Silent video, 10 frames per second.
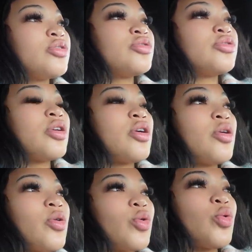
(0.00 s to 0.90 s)

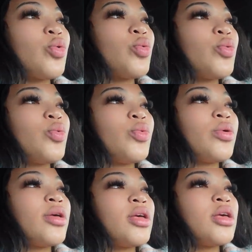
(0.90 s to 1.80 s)
So
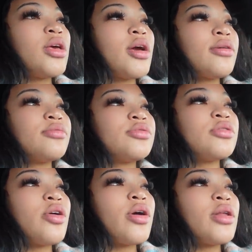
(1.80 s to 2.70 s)
yeah.
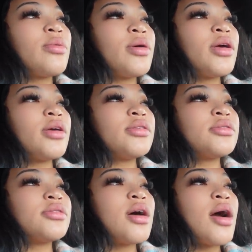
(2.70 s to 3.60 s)
So
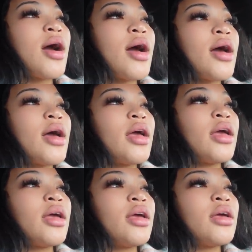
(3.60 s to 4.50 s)
anyways,
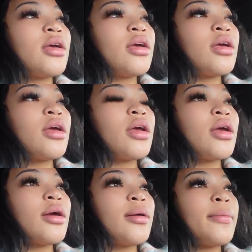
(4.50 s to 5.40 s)
I
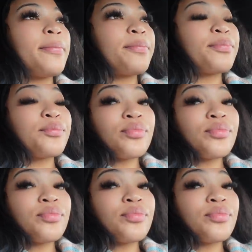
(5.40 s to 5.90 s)
am